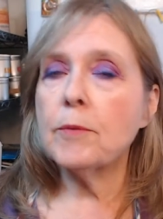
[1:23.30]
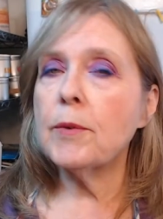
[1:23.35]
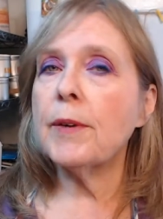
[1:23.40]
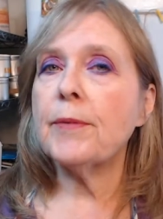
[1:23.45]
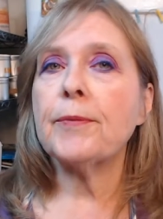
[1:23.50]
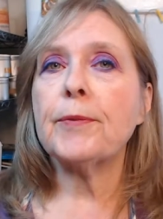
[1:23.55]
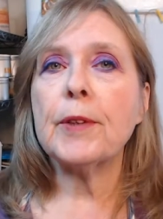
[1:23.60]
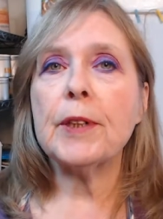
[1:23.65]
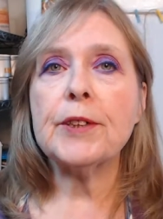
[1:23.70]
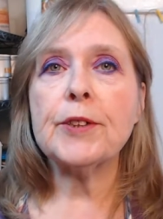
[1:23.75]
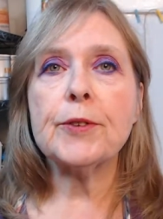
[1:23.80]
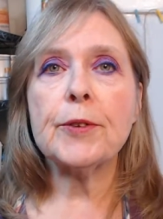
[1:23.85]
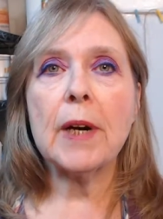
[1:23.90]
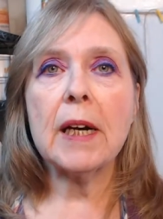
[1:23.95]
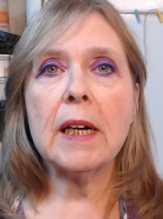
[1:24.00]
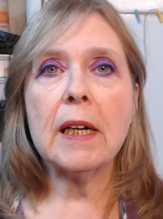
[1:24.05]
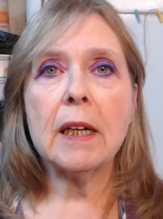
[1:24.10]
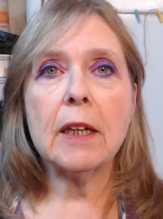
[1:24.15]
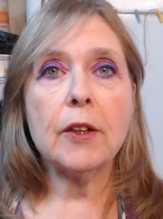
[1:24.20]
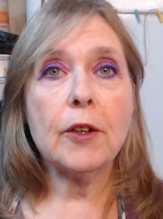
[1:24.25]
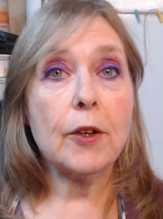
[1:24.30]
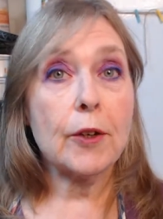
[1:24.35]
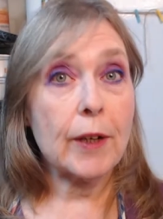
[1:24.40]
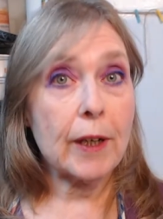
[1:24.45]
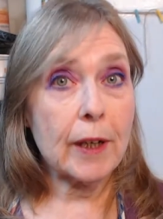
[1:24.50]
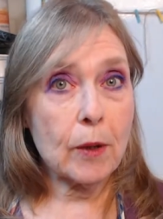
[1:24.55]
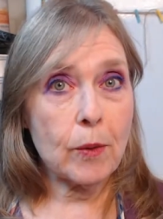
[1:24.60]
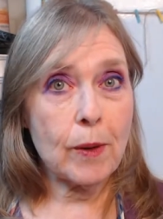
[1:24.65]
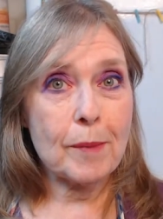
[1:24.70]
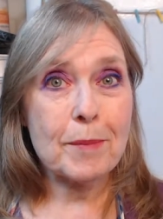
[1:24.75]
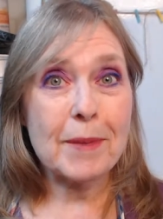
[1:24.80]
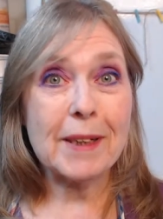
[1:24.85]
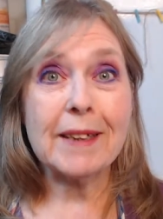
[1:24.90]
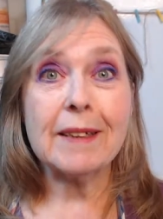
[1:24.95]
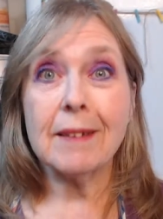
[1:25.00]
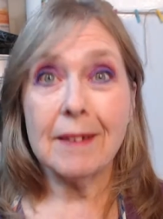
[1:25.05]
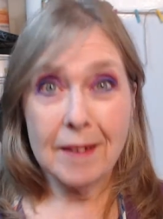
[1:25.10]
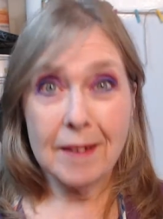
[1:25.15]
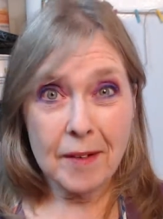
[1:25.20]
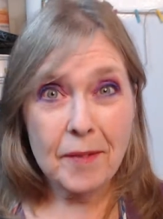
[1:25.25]
refrigerating your
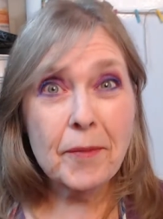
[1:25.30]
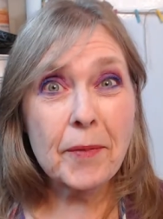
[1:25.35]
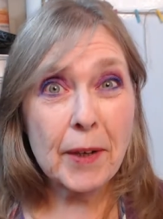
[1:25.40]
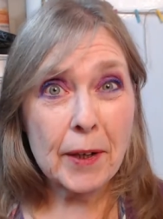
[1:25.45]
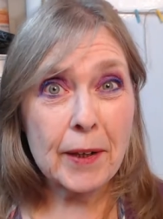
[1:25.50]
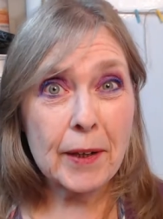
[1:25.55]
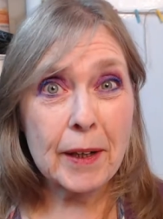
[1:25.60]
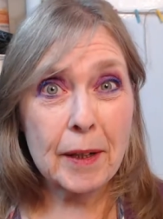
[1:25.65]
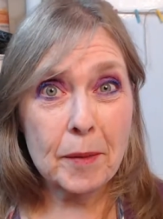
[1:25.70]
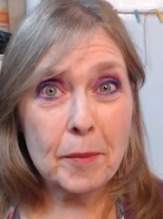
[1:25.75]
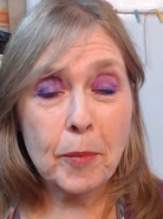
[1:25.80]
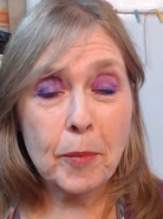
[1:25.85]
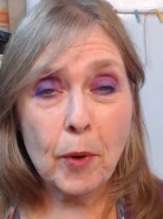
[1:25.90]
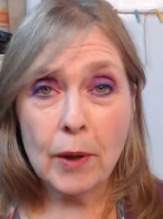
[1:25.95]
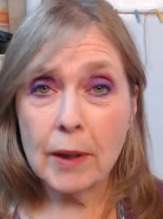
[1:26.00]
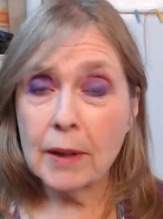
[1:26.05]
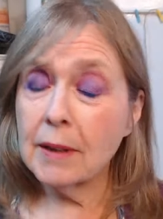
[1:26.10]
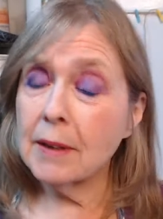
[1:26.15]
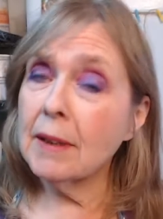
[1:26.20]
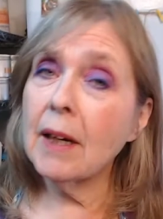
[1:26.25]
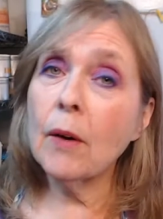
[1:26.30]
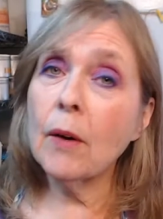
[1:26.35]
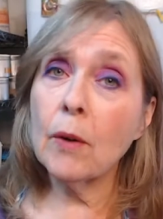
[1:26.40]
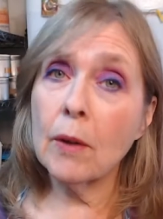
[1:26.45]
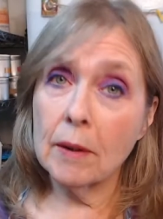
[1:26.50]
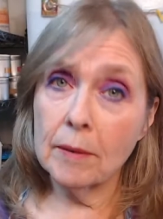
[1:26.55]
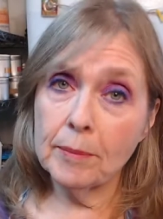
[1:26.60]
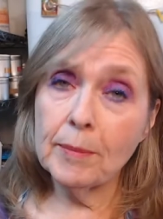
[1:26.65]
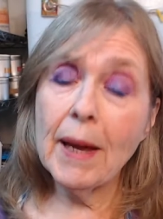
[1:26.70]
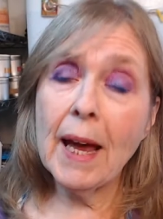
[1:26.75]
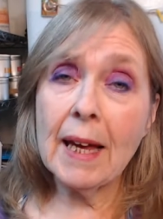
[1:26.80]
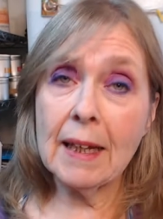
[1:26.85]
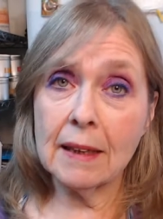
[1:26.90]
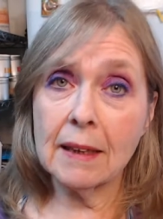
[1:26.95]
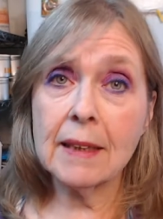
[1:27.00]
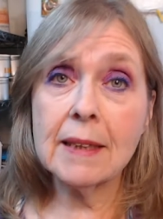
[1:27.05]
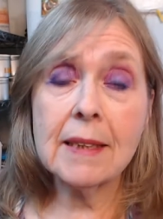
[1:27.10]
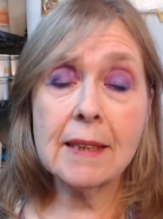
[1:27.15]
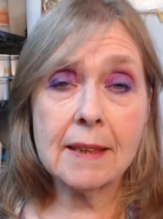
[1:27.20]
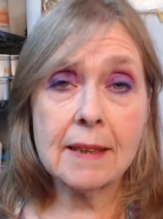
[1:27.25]
equipment, very important, or
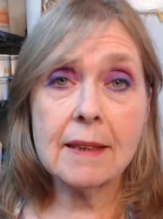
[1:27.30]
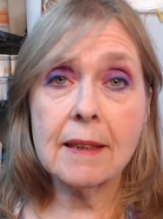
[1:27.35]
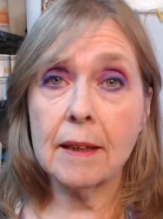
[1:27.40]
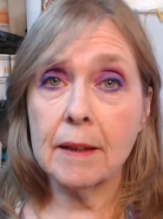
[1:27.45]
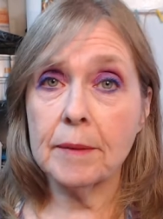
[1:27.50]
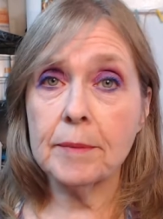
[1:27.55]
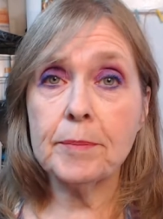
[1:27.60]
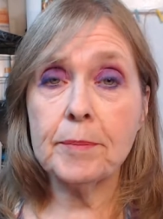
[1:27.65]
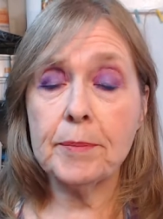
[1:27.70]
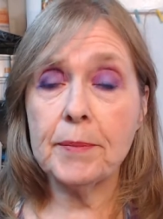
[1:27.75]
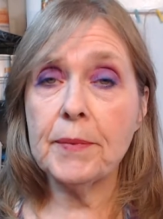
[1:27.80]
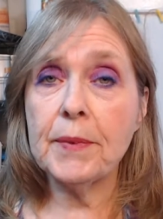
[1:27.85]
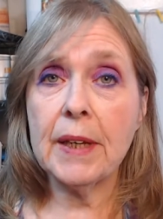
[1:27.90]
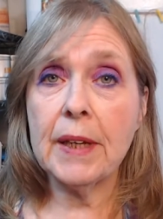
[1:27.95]
at least the,